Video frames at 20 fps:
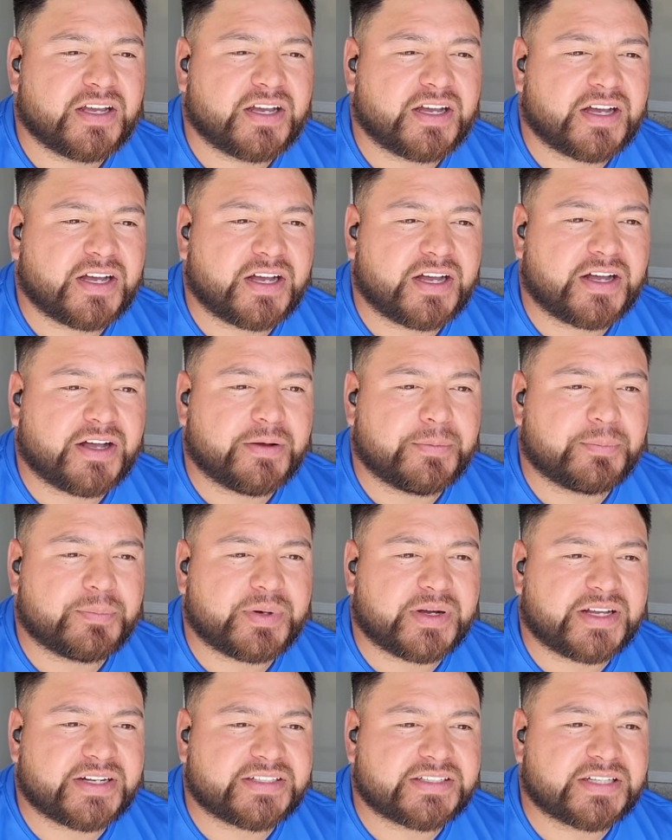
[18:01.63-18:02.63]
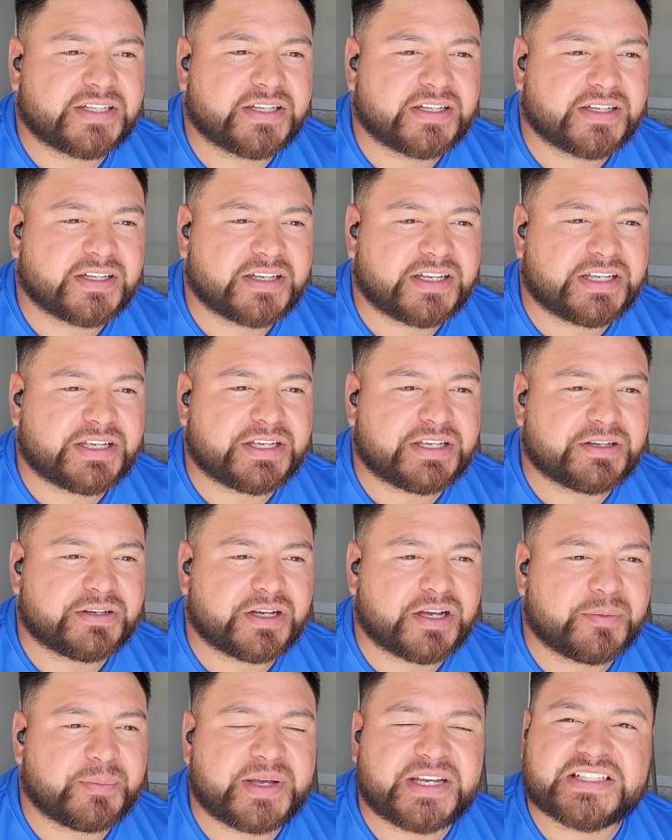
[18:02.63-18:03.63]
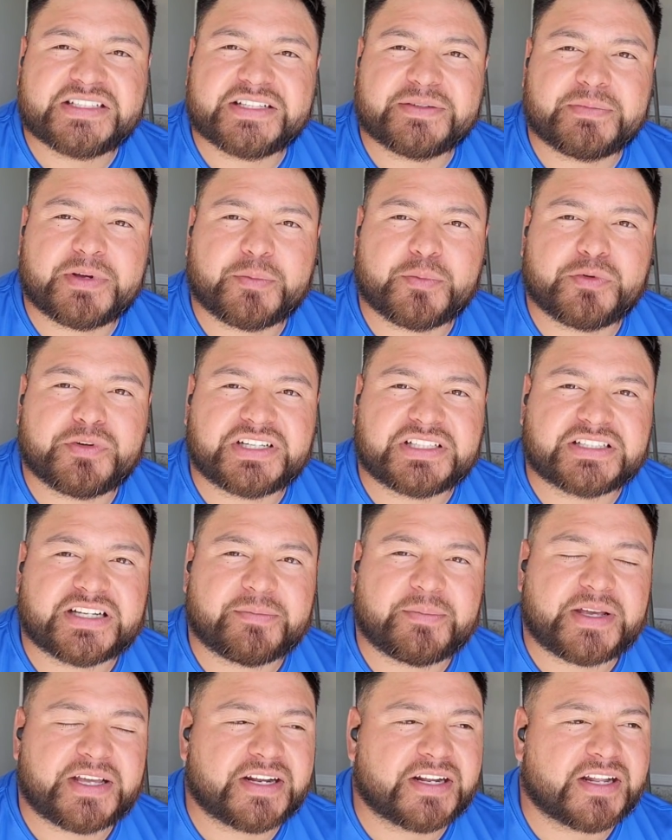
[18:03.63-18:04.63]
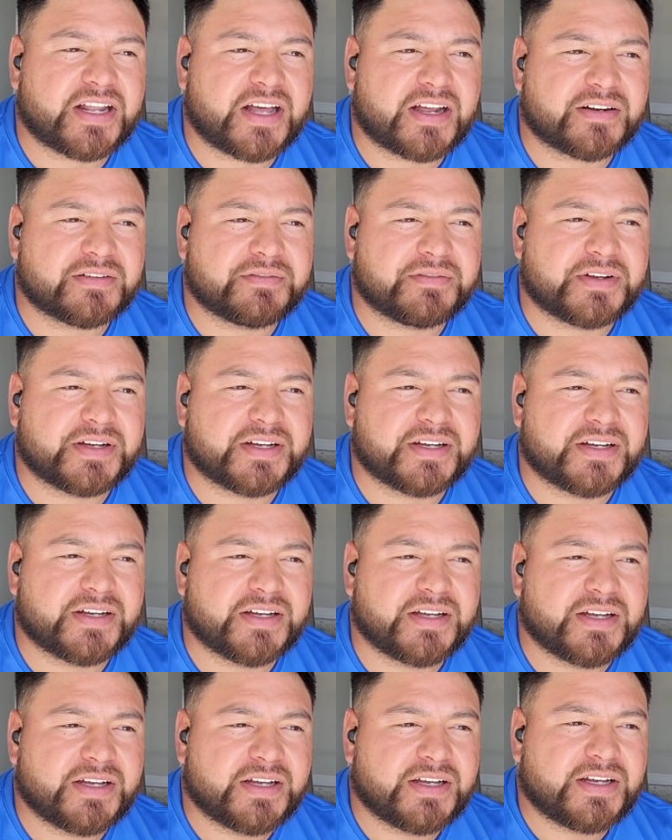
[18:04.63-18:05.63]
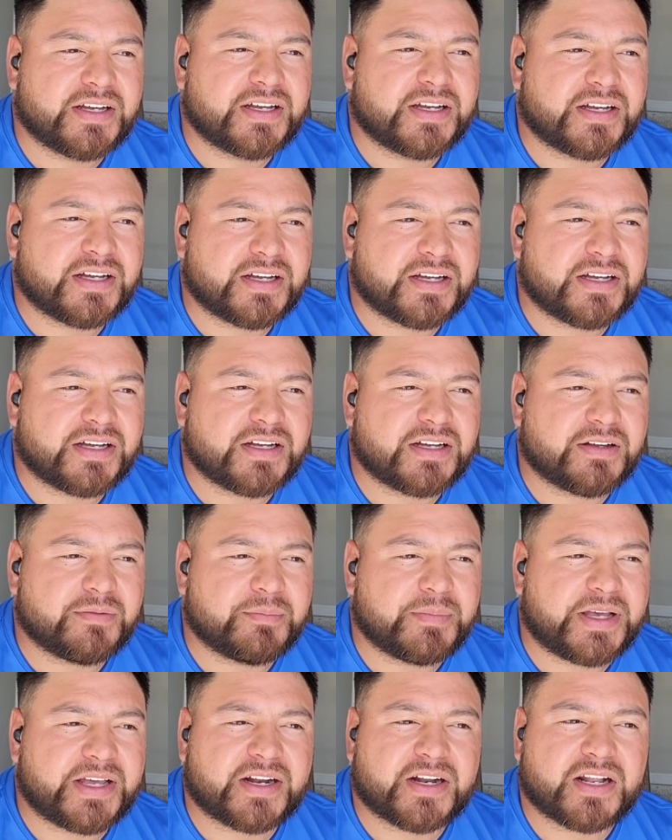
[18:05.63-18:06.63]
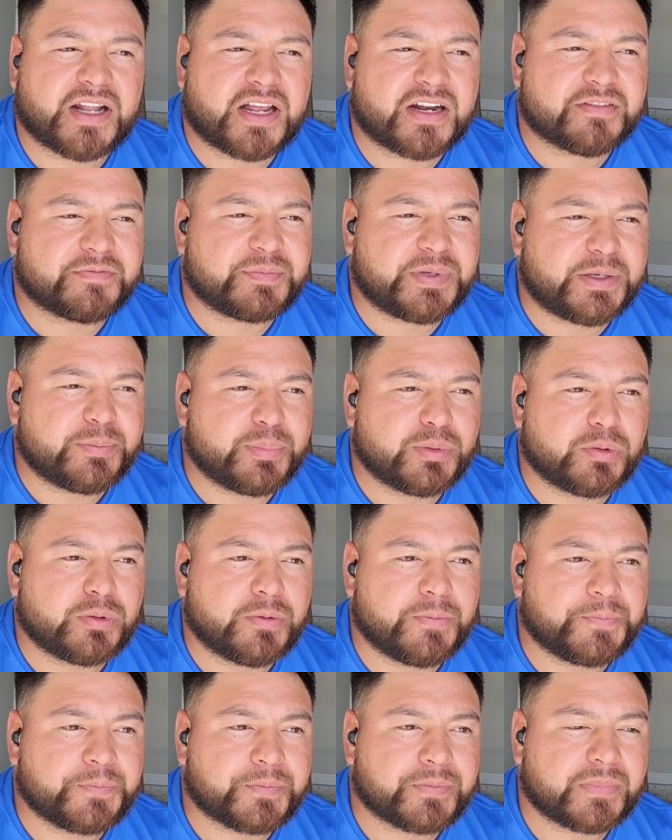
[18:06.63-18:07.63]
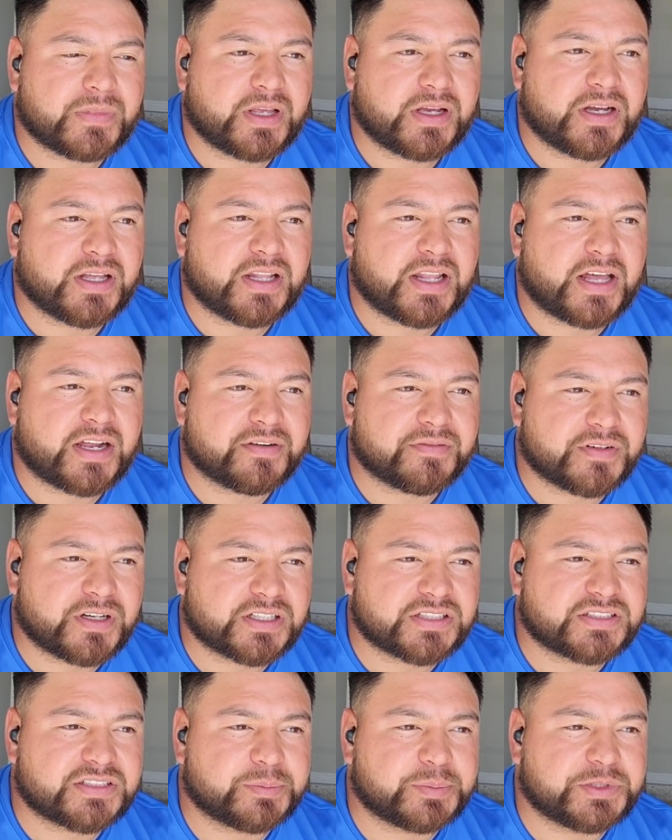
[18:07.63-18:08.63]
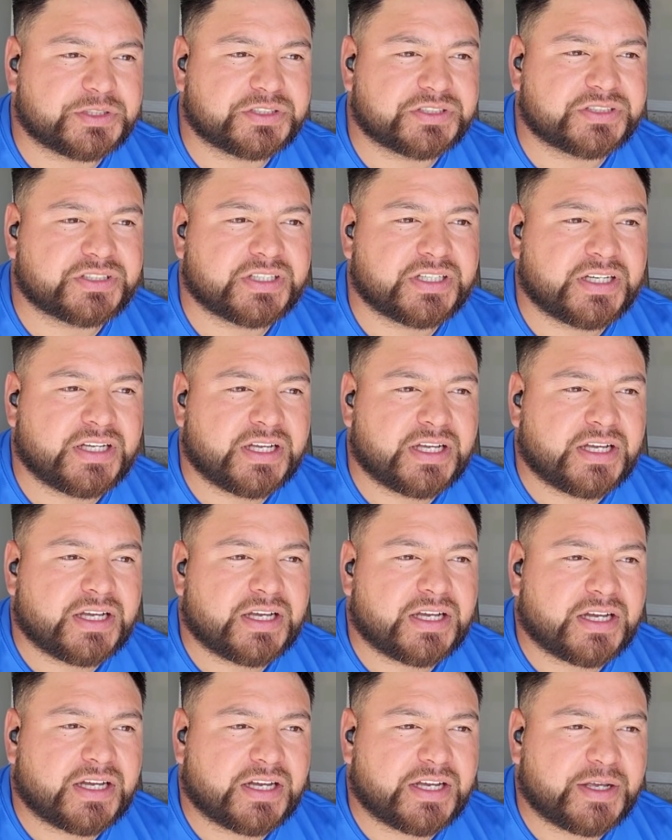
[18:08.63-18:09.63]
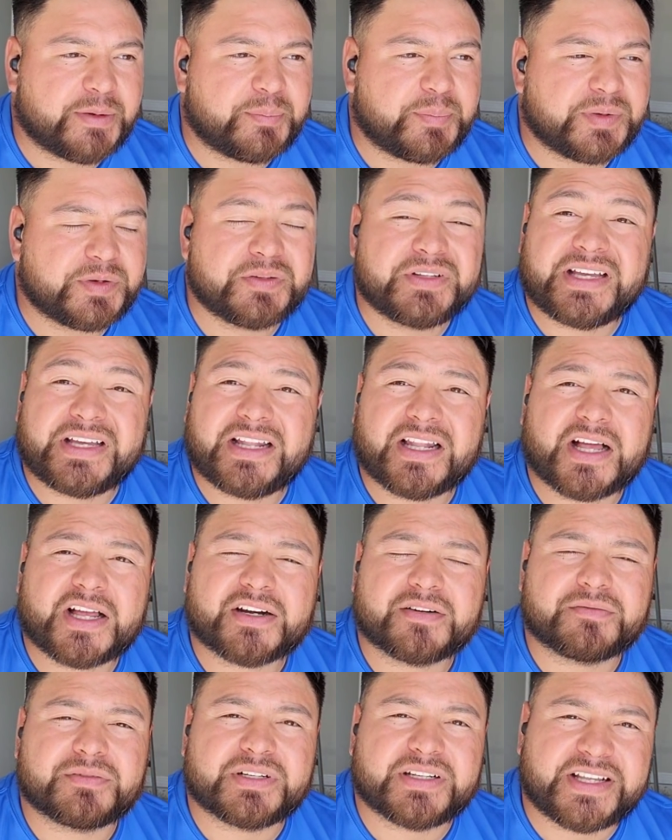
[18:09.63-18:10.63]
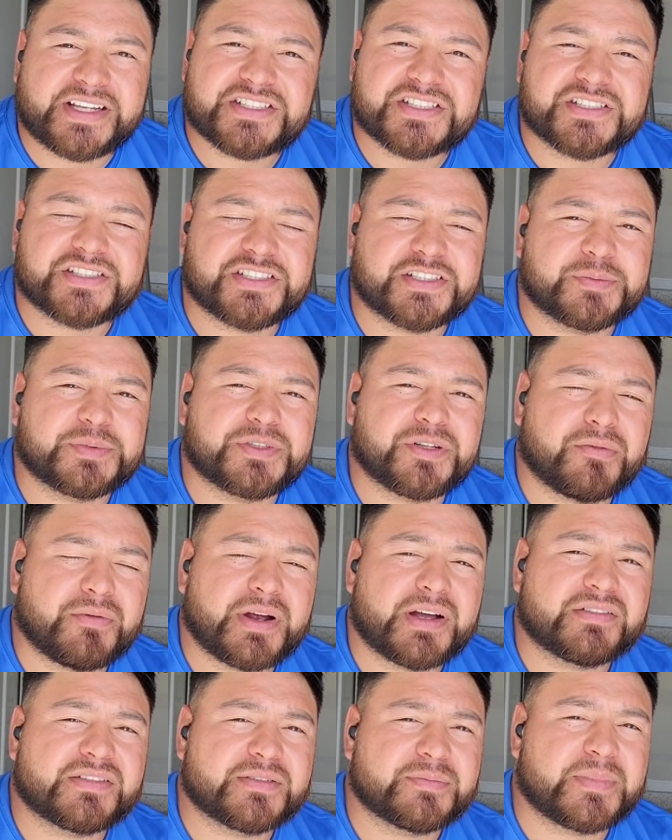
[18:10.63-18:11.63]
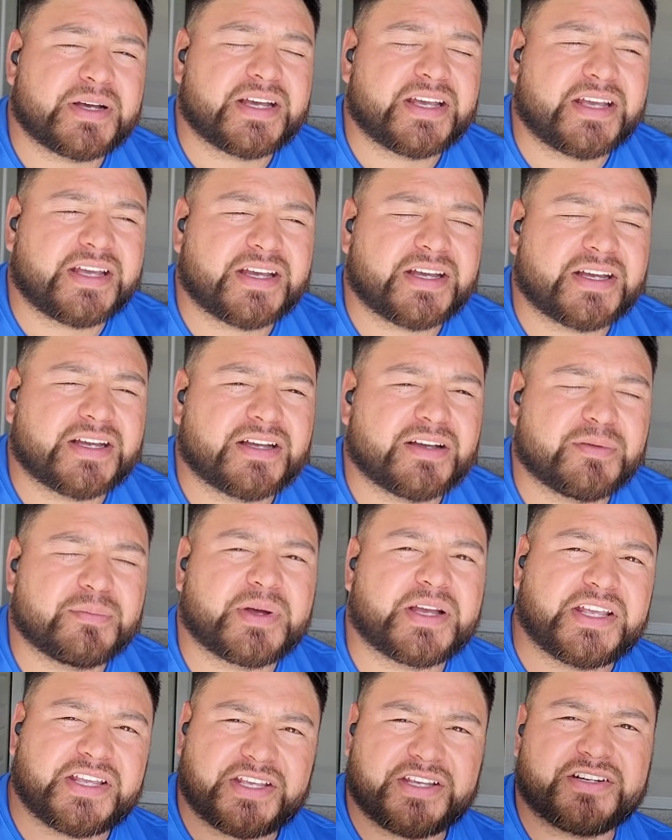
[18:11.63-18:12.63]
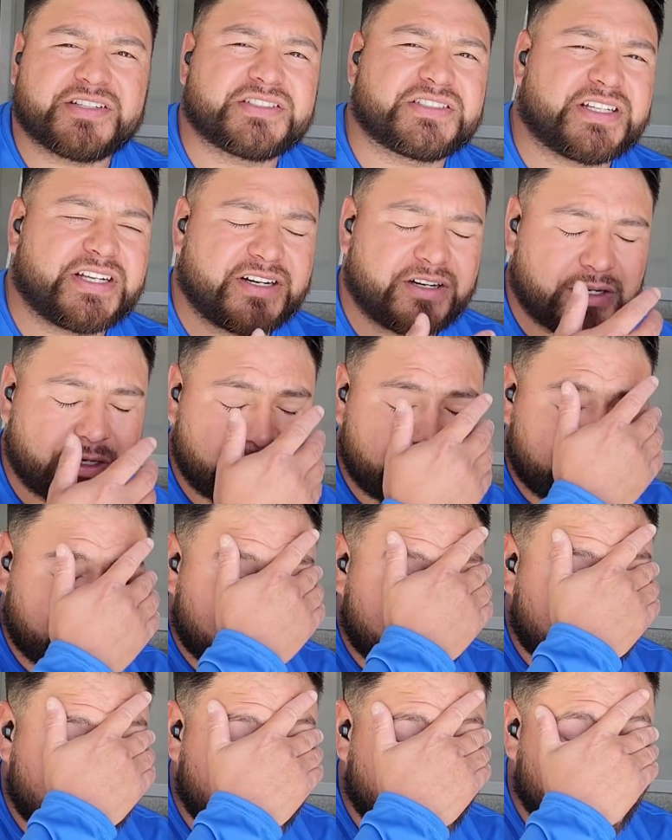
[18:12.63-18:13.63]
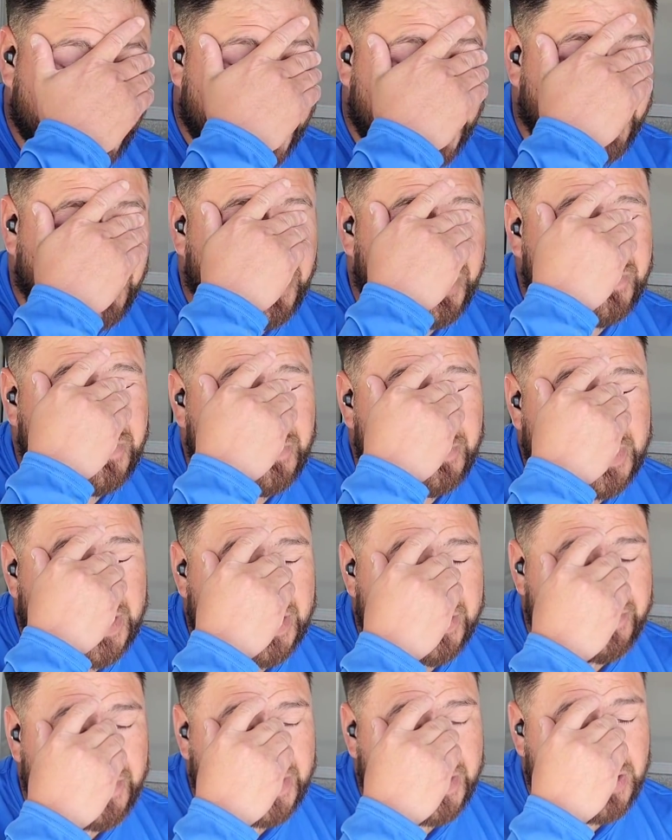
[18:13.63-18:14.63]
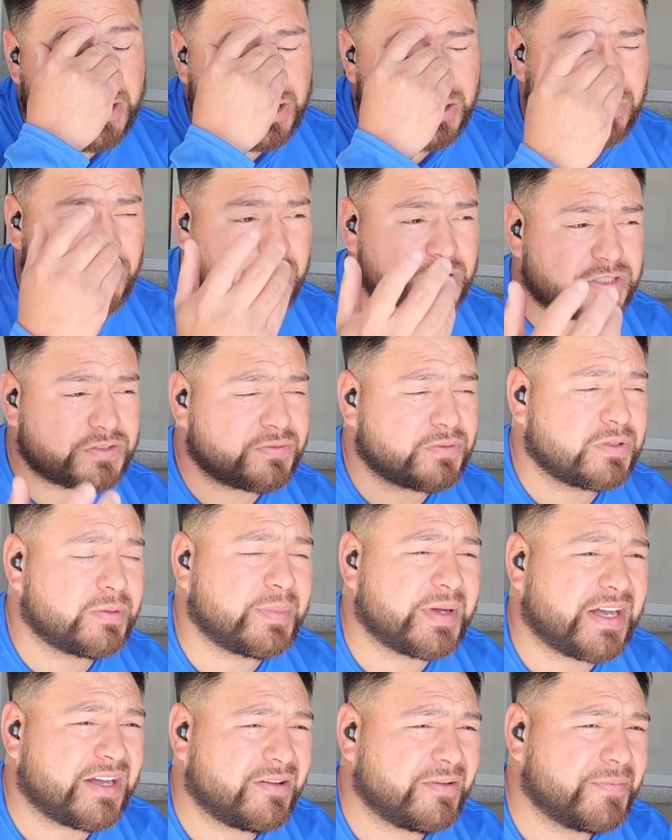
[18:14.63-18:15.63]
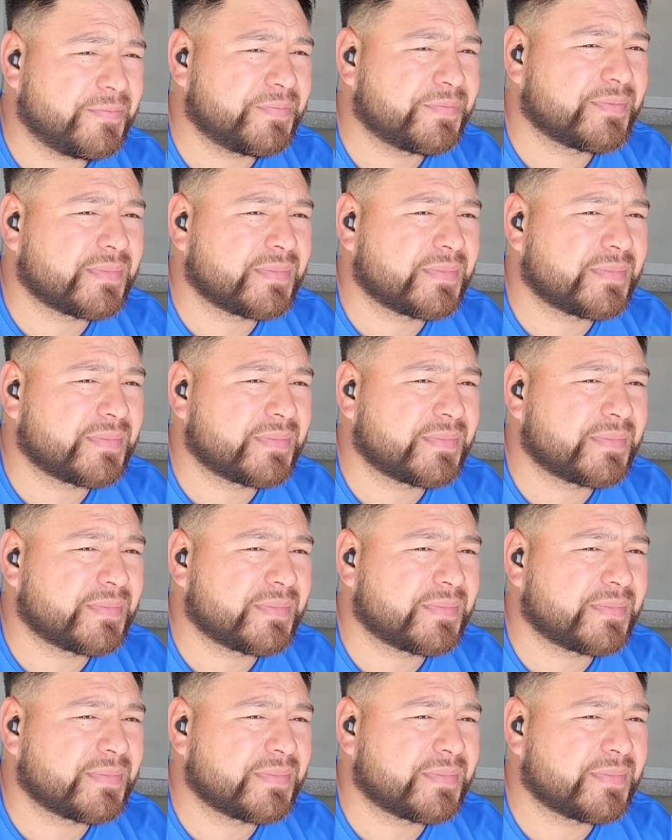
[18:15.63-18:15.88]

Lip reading: But amazing memories. I made met a lot of people, a lot of customers, and built a lot of relationships throughout my years there. I worked for Mighty Fine Car Wash for about